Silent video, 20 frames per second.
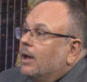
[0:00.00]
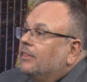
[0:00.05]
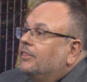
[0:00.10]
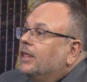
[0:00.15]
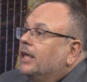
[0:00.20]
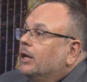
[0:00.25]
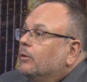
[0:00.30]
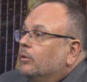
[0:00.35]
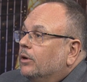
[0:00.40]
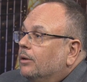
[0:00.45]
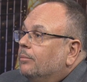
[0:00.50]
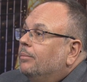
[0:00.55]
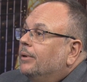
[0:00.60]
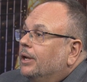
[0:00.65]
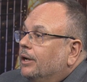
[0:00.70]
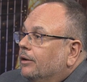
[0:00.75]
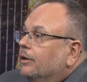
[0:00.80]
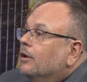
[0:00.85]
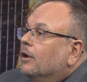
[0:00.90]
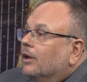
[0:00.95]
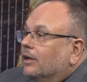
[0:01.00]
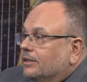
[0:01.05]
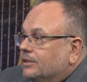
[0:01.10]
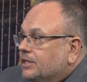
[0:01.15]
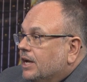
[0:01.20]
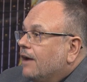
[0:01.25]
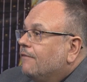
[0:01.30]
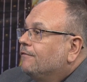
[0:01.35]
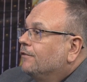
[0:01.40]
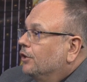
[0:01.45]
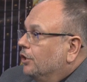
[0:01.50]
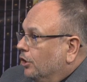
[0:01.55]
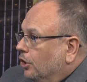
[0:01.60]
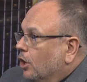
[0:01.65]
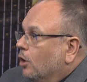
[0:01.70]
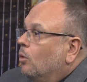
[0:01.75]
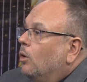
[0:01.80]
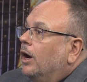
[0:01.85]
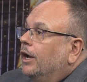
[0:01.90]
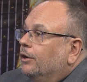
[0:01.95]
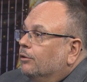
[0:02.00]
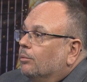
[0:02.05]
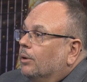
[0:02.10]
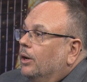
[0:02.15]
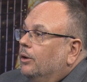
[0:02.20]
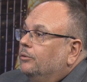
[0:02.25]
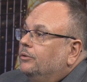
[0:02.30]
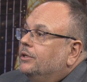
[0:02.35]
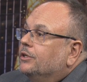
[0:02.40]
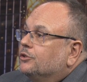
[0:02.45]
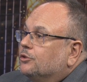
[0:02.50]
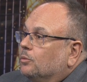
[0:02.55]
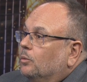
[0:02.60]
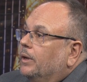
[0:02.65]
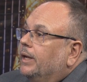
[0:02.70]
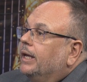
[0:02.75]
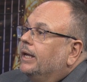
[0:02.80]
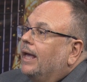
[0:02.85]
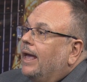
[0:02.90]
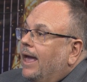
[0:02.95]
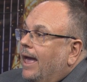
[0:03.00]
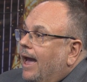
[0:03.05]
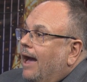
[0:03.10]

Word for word: I think it would have been tougher to go on the road this week